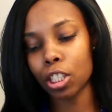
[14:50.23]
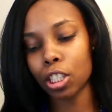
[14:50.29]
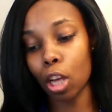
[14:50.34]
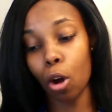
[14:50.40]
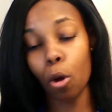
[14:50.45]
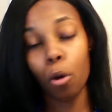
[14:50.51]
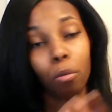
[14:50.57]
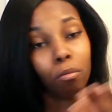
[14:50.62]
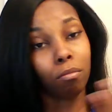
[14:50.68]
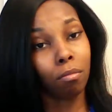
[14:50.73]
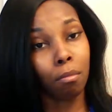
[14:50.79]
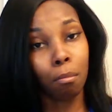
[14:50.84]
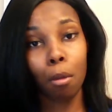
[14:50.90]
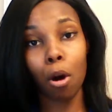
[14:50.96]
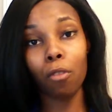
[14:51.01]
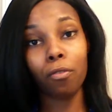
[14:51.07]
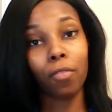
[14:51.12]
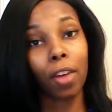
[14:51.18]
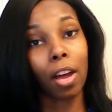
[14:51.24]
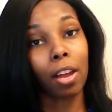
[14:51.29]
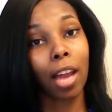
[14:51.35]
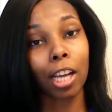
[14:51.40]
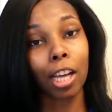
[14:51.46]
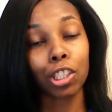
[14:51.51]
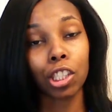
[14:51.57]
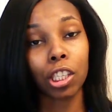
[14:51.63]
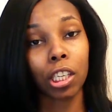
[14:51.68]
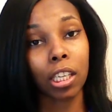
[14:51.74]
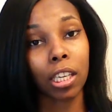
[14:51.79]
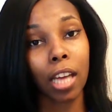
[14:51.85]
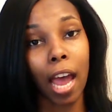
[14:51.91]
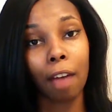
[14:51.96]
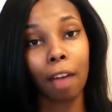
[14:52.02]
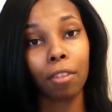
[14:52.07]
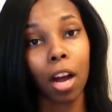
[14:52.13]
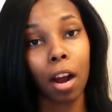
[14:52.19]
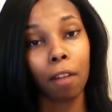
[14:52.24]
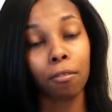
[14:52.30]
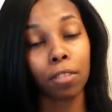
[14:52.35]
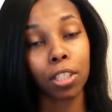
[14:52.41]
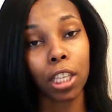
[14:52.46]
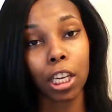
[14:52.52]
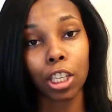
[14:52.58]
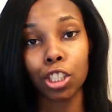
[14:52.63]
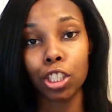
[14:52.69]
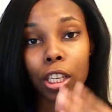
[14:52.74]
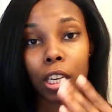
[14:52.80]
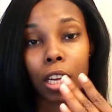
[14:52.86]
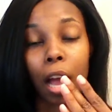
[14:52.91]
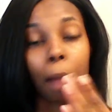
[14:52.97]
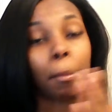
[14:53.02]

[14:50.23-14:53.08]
So Mo felt like she needed to have a conversation.